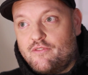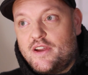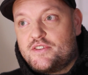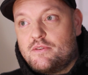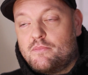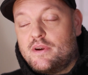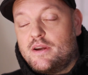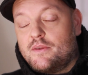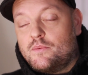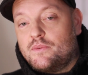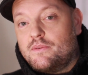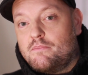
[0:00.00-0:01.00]
fashion
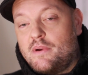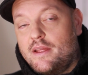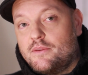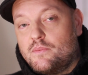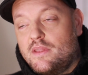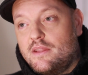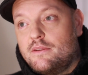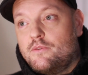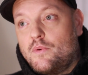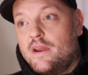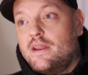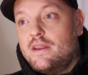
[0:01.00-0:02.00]
brand within
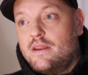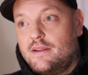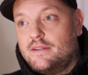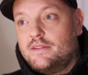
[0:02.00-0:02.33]
rain.